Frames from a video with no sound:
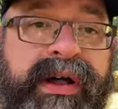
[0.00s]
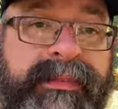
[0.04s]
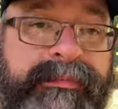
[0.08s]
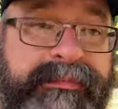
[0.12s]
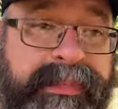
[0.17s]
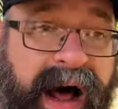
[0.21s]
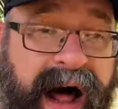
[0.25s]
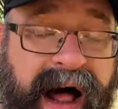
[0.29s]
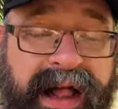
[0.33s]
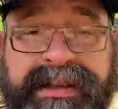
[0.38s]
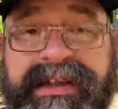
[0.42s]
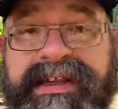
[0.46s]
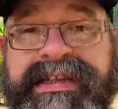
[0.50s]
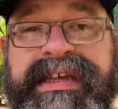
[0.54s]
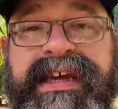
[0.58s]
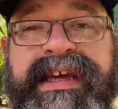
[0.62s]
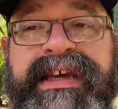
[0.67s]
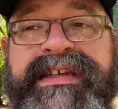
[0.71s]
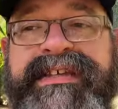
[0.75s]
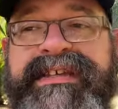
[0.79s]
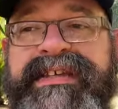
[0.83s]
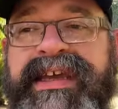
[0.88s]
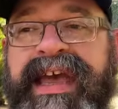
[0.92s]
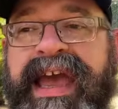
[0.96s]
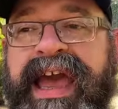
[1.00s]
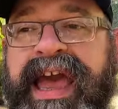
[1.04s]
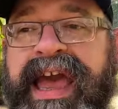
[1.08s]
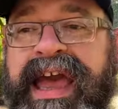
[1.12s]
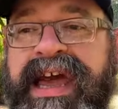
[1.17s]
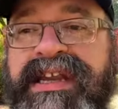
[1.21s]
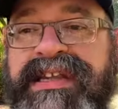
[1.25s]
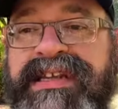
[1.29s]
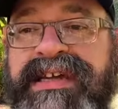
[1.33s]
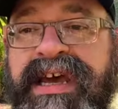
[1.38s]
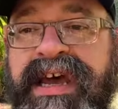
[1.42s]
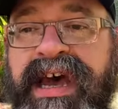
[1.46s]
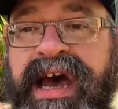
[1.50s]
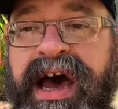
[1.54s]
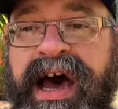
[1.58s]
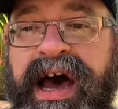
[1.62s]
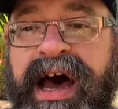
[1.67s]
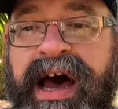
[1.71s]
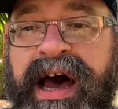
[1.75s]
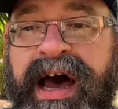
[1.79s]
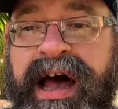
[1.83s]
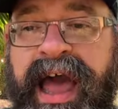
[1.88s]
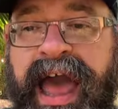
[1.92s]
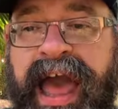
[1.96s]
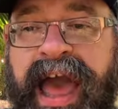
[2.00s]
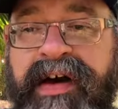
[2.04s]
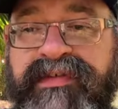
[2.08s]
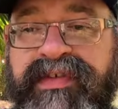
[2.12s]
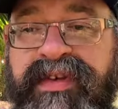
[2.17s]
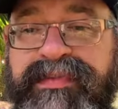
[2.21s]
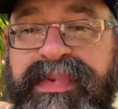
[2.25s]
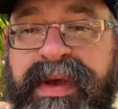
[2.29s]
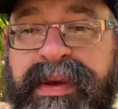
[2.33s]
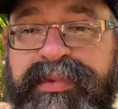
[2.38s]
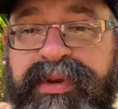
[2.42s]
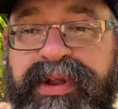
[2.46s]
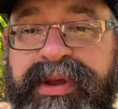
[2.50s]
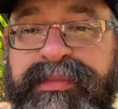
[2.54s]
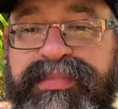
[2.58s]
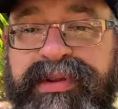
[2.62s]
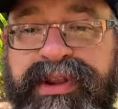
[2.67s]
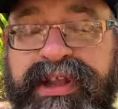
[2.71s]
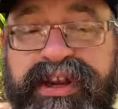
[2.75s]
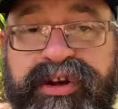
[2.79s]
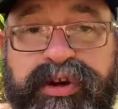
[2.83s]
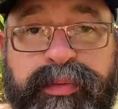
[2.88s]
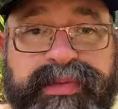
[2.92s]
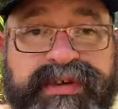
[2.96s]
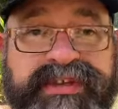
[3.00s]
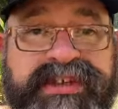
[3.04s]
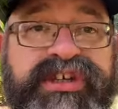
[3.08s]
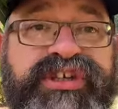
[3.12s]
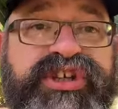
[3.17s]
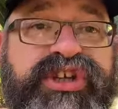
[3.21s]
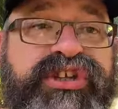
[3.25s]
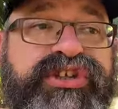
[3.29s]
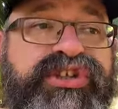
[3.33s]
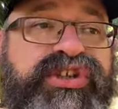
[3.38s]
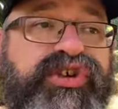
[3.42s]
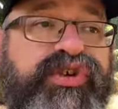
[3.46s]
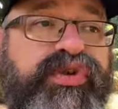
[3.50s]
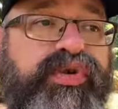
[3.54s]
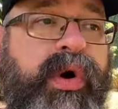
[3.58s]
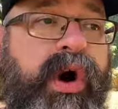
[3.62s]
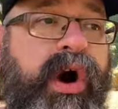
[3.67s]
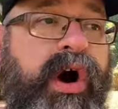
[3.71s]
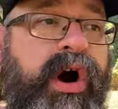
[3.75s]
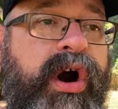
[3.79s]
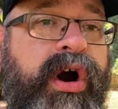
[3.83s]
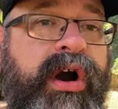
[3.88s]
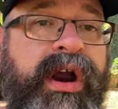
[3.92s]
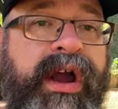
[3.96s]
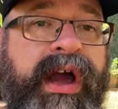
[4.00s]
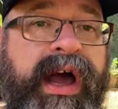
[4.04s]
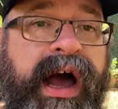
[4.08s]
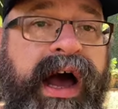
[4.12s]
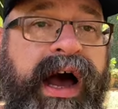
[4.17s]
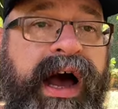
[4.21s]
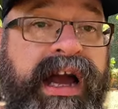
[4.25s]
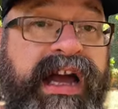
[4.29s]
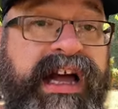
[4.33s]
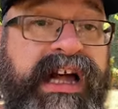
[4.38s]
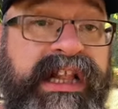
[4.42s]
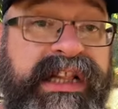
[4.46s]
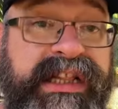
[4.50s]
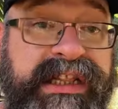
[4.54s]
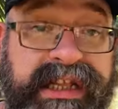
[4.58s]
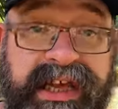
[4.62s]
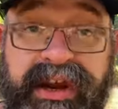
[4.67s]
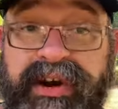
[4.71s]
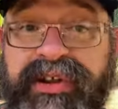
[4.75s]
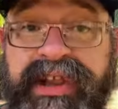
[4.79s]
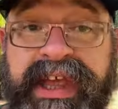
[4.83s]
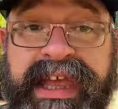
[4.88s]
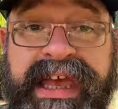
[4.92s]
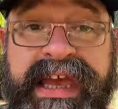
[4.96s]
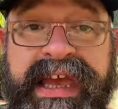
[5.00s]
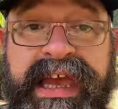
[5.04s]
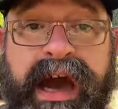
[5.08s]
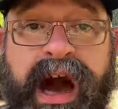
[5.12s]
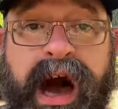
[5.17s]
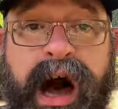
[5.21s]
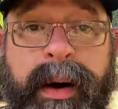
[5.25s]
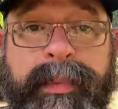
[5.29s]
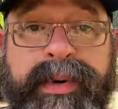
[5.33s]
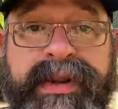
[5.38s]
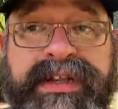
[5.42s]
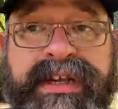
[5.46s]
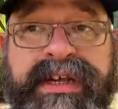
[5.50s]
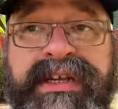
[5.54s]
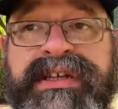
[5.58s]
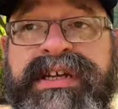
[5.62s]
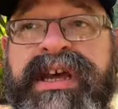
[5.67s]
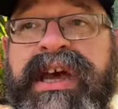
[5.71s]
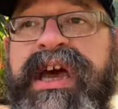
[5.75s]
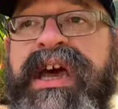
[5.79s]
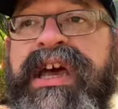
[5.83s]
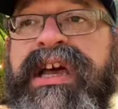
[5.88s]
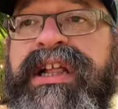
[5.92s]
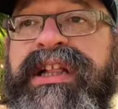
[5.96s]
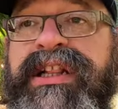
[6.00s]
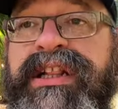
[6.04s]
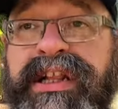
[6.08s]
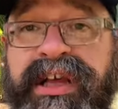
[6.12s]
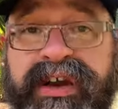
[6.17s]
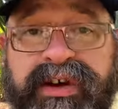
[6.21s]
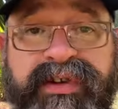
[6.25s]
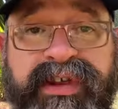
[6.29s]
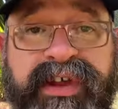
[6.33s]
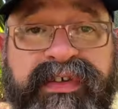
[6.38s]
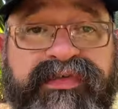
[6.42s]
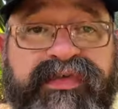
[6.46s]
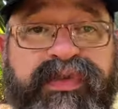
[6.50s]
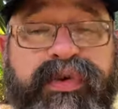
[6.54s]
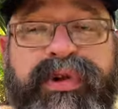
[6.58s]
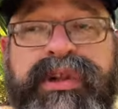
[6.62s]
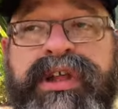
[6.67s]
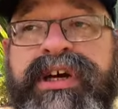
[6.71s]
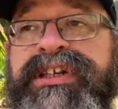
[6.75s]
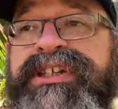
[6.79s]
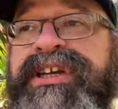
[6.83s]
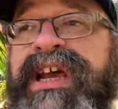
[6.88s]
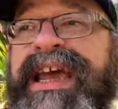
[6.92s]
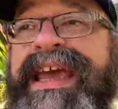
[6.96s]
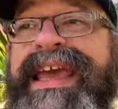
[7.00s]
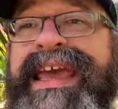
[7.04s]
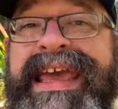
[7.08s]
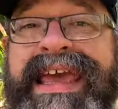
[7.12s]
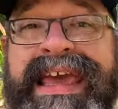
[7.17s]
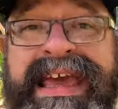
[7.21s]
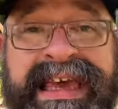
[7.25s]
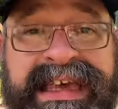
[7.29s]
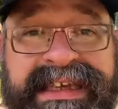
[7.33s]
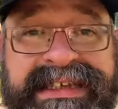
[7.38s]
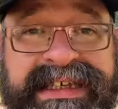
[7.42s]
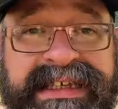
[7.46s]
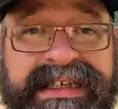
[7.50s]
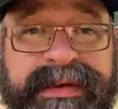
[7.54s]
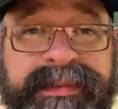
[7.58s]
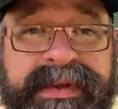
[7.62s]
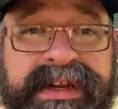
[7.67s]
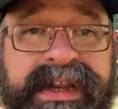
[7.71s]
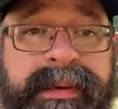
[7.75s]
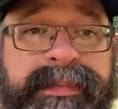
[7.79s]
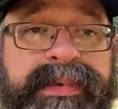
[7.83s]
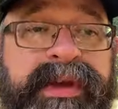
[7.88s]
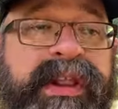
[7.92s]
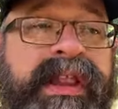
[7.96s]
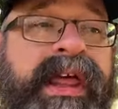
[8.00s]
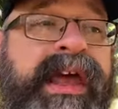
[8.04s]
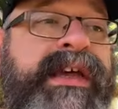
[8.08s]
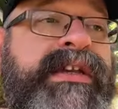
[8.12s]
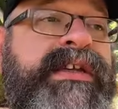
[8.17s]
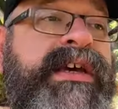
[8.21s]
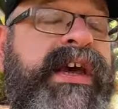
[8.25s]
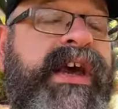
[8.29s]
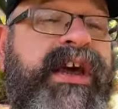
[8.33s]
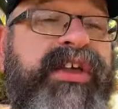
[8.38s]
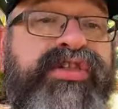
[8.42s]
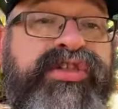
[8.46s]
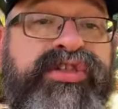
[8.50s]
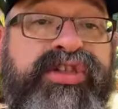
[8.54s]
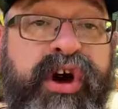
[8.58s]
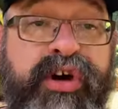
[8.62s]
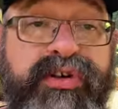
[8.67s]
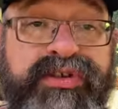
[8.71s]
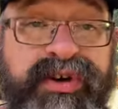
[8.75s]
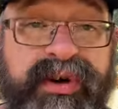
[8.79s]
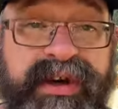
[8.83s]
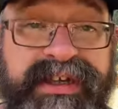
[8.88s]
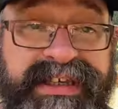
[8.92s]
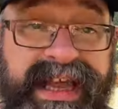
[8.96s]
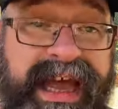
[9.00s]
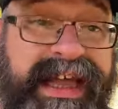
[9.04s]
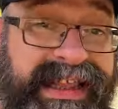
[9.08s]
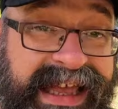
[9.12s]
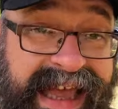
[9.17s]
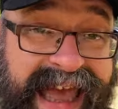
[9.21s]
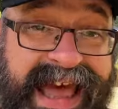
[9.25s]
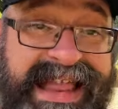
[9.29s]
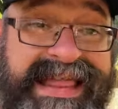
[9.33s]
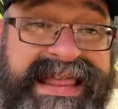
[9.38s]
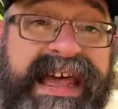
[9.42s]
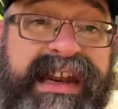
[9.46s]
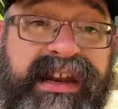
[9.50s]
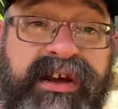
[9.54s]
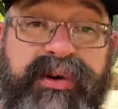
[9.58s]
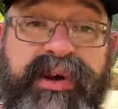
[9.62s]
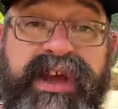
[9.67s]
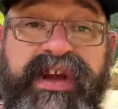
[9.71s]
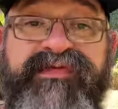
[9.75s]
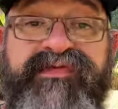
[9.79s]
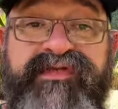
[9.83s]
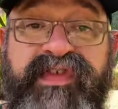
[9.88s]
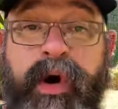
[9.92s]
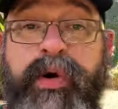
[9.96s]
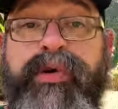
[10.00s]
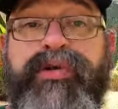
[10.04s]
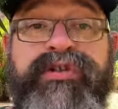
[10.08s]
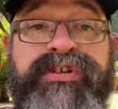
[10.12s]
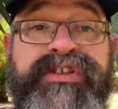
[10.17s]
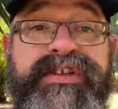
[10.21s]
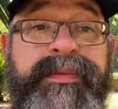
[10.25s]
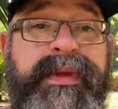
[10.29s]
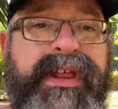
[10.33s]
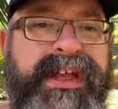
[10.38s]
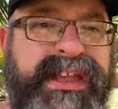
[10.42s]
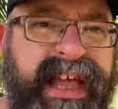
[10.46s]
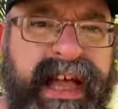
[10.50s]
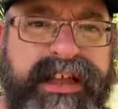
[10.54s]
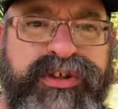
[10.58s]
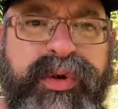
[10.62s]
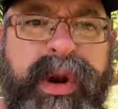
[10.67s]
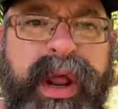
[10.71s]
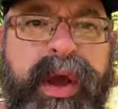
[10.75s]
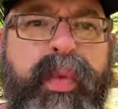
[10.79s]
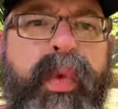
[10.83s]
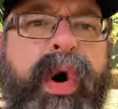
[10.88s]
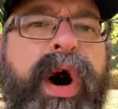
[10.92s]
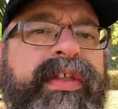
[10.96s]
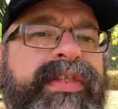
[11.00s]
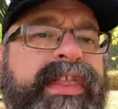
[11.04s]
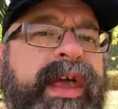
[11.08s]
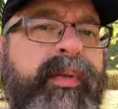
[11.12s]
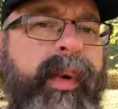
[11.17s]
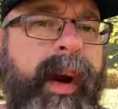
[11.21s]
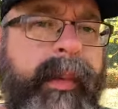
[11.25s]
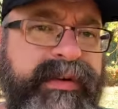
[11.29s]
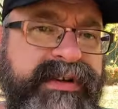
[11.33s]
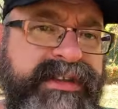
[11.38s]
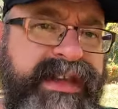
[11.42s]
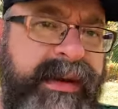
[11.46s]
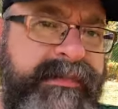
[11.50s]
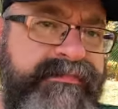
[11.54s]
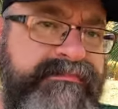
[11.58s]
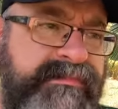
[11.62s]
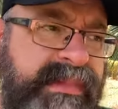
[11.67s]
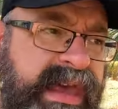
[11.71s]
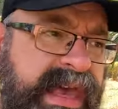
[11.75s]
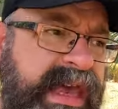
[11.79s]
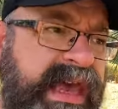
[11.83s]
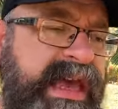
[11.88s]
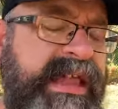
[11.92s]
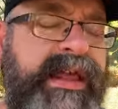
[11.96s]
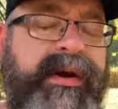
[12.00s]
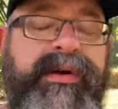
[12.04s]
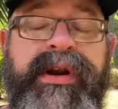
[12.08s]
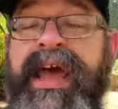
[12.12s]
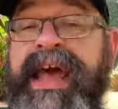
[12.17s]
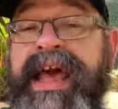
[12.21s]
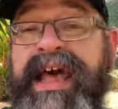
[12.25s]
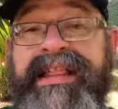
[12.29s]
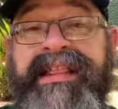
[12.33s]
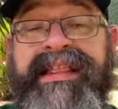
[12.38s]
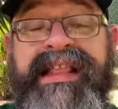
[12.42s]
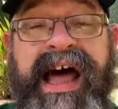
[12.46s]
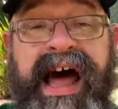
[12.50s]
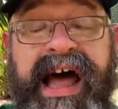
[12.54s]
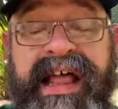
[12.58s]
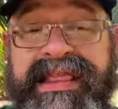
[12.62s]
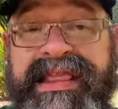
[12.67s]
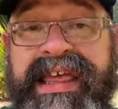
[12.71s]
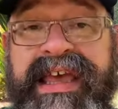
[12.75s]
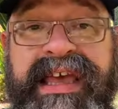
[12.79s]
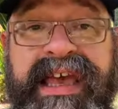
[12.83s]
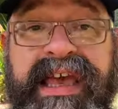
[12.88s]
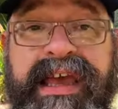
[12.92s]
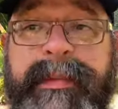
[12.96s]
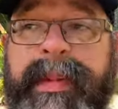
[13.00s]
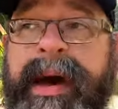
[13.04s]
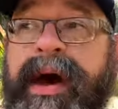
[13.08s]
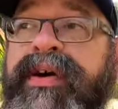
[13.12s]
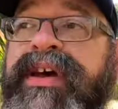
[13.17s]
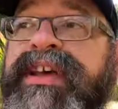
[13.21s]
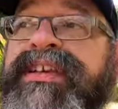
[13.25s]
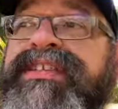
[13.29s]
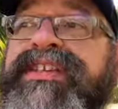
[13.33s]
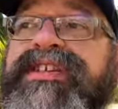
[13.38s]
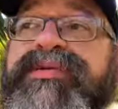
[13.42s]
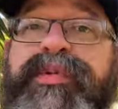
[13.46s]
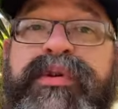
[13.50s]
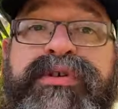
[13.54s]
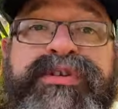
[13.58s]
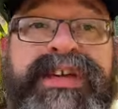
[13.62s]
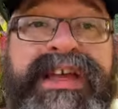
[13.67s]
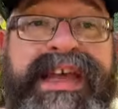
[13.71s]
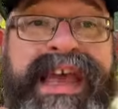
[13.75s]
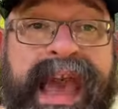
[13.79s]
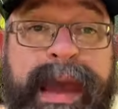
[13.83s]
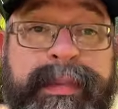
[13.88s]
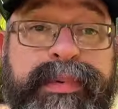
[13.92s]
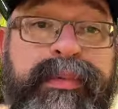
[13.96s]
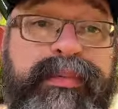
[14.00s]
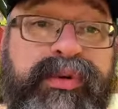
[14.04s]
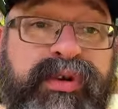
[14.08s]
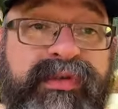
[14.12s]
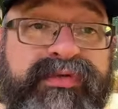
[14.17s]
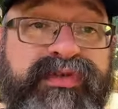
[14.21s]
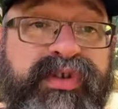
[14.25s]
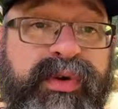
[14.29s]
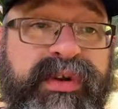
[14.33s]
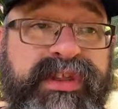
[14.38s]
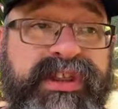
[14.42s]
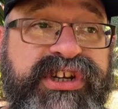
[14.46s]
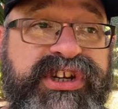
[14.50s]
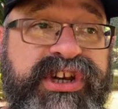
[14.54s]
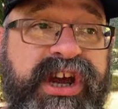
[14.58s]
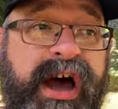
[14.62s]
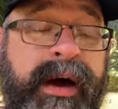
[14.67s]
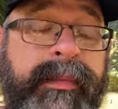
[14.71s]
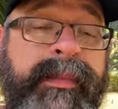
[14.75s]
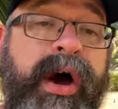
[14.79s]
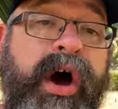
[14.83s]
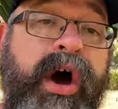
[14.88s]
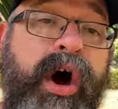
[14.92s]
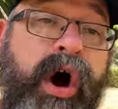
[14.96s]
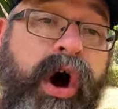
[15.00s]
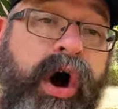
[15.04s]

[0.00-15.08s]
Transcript: politics and having people in political positions who are clearly incompetent, clearly foolish, easy to manipulate. Those are exactly, and then it'll get voters to be like, that's what I want. They represent me. They're not thinking about, is this person capable of doing the job?